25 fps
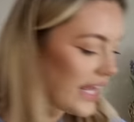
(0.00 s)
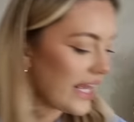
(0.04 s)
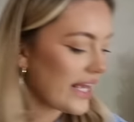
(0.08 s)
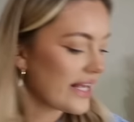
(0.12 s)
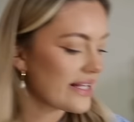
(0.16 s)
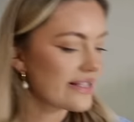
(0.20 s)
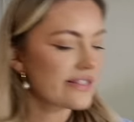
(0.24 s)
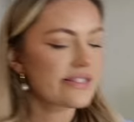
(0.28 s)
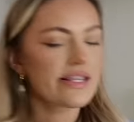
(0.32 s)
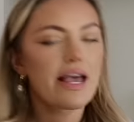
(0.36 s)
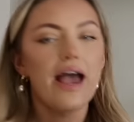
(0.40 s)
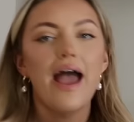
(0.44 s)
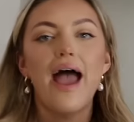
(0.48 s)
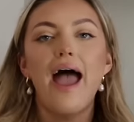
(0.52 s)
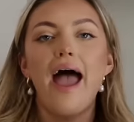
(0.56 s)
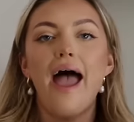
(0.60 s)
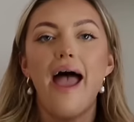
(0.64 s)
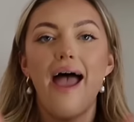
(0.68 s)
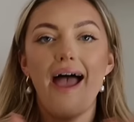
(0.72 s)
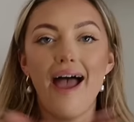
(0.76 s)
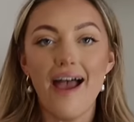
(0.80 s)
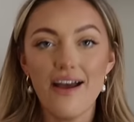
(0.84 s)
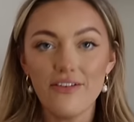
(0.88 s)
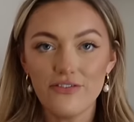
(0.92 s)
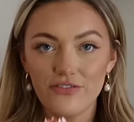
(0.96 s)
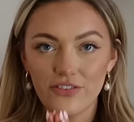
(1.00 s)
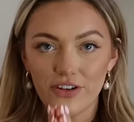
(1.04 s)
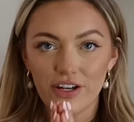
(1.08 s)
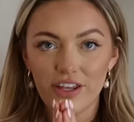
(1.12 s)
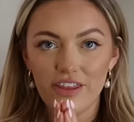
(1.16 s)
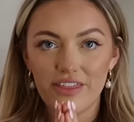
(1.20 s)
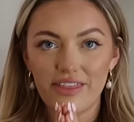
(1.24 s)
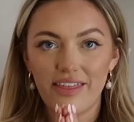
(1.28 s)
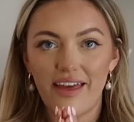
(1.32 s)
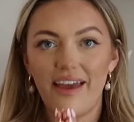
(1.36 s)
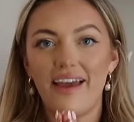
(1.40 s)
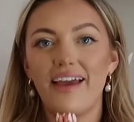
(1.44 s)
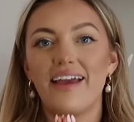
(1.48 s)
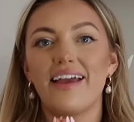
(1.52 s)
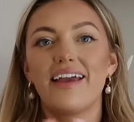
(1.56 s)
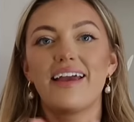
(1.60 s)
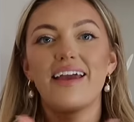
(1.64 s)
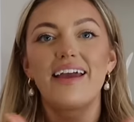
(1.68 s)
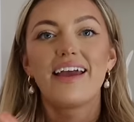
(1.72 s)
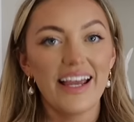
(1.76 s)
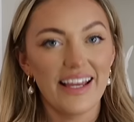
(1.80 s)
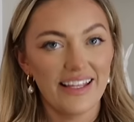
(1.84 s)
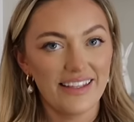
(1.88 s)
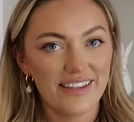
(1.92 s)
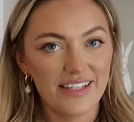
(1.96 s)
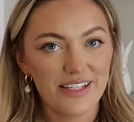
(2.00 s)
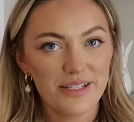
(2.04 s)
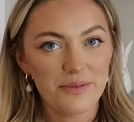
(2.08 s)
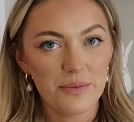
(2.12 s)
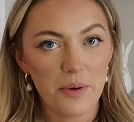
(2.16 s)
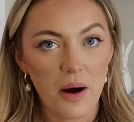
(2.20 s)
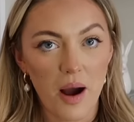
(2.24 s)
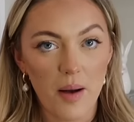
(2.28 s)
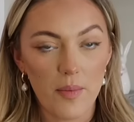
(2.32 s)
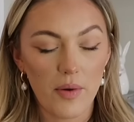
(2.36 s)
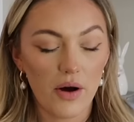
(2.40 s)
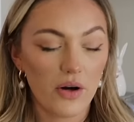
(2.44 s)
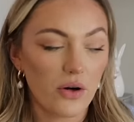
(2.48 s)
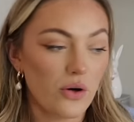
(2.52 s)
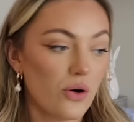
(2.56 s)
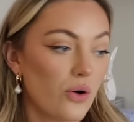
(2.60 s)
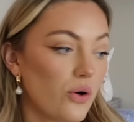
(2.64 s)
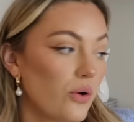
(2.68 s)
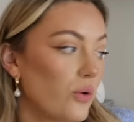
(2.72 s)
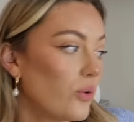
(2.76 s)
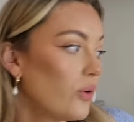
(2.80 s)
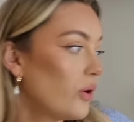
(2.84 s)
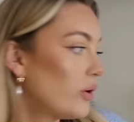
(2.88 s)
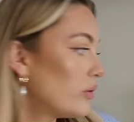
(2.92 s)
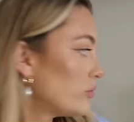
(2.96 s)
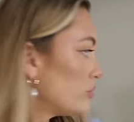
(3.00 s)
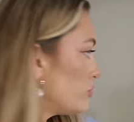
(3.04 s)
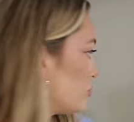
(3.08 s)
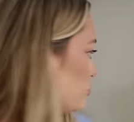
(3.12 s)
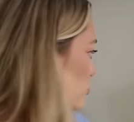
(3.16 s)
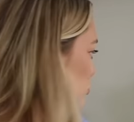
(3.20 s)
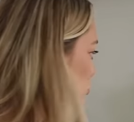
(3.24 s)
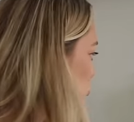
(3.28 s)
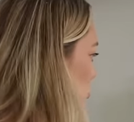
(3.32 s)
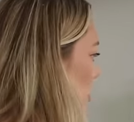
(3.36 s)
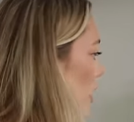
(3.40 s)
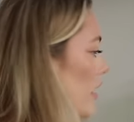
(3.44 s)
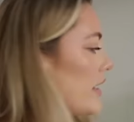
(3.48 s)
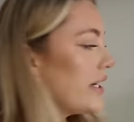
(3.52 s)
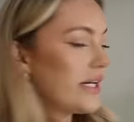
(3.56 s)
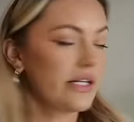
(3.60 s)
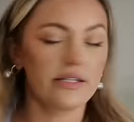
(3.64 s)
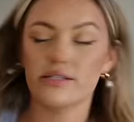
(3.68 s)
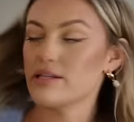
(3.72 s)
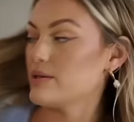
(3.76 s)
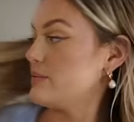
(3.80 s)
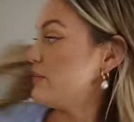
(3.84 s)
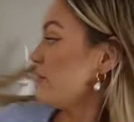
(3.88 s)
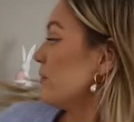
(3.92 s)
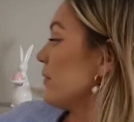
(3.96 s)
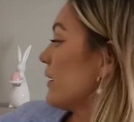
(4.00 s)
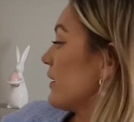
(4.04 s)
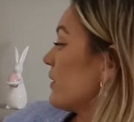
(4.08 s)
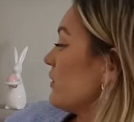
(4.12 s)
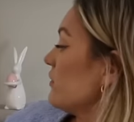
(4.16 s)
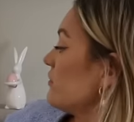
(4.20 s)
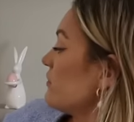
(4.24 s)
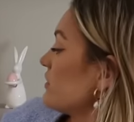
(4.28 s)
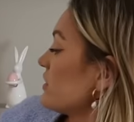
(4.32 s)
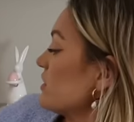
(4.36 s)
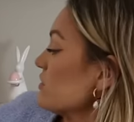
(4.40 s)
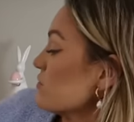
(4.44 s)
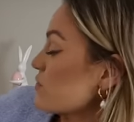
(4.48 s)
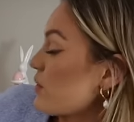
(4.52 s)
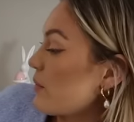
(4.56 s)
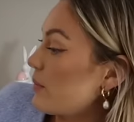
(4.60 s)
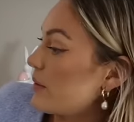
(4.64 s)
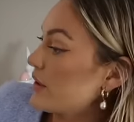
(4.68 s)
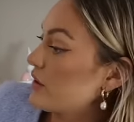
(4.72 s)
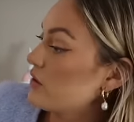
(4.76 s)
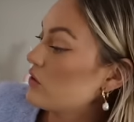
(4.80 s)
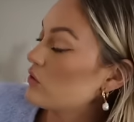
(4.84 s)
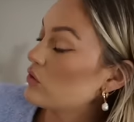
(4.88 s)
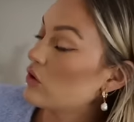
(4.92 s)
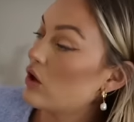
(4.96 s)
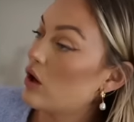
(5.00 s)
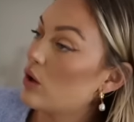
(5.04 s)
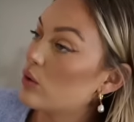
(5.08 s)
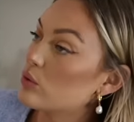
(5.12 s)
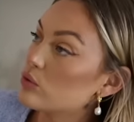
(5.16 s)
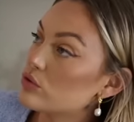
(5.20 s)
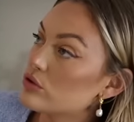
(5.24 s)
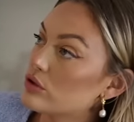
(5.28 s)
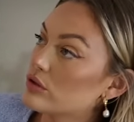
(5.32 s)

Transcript: is everything in this Primark haul. I need a sip of my coffee that's probably gone cold.